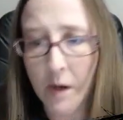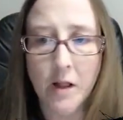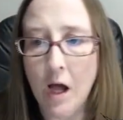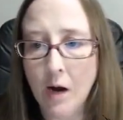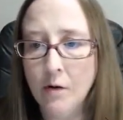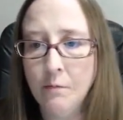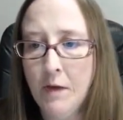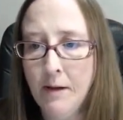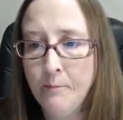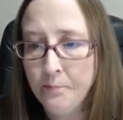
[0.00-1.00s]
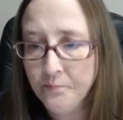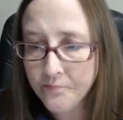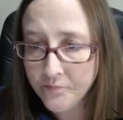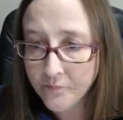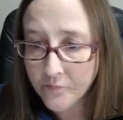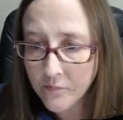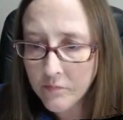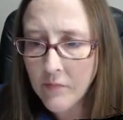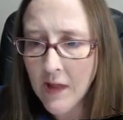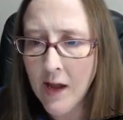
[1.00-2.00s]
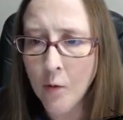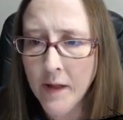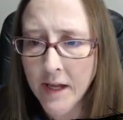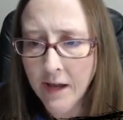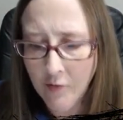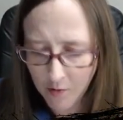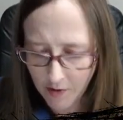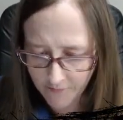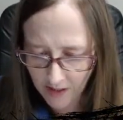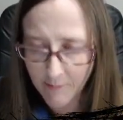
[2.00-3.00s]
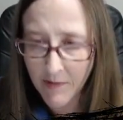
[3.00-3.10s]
along with me, I hope that gave you enough time.